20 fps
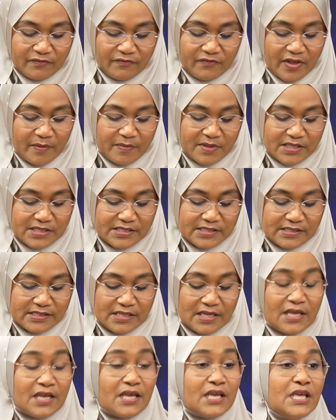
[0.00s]
families,
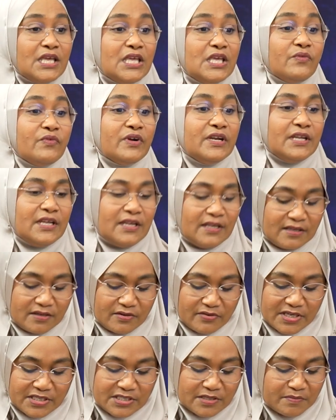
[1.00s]
even in the
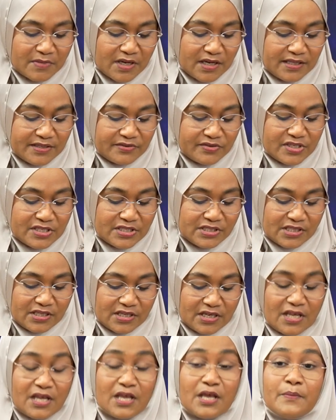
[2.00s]
Greater Mali region,
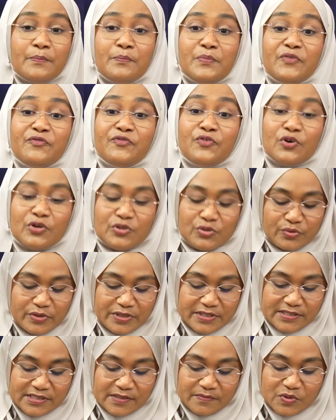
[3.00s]
before
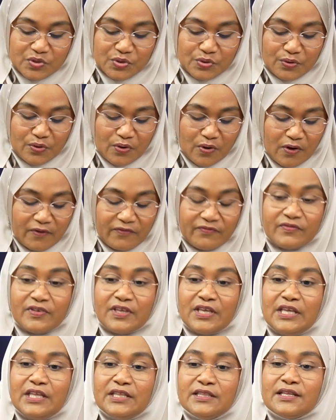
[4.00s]
tourism took off
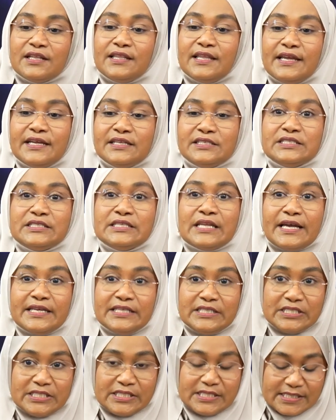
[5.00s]
in the late
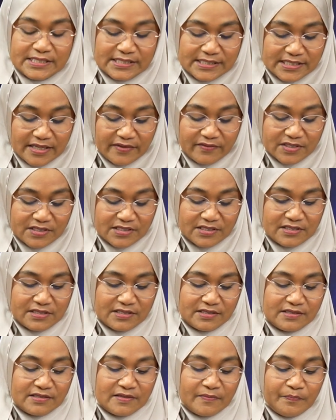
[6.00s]

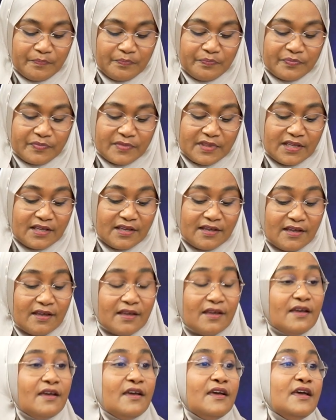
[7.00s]
1970s.
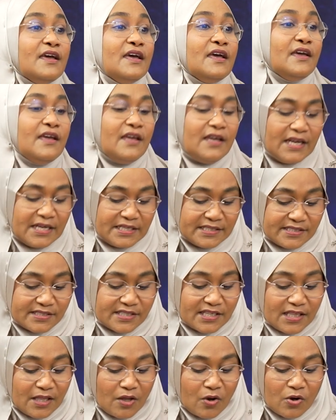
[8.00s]
It
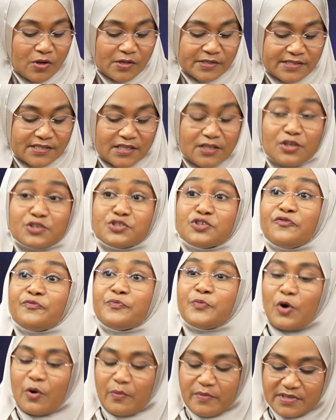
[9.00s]
still holds a lot of
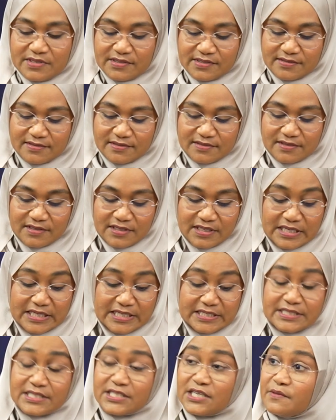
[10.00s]
promise
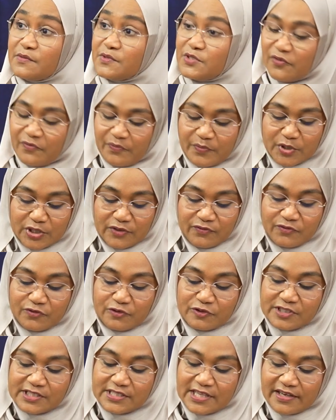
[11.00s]
in terms of both
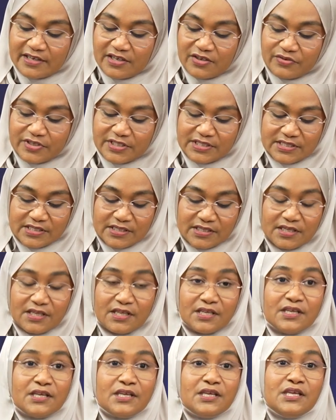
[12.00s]
food security,
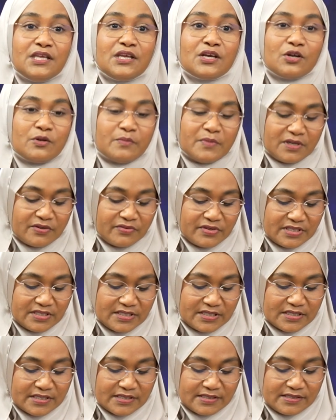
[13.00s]
economic
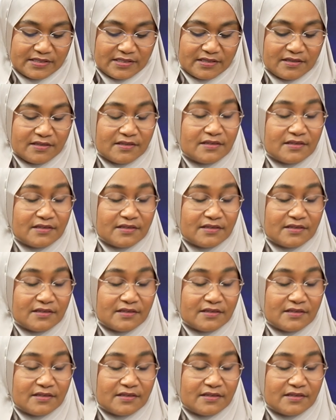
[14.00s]
returns.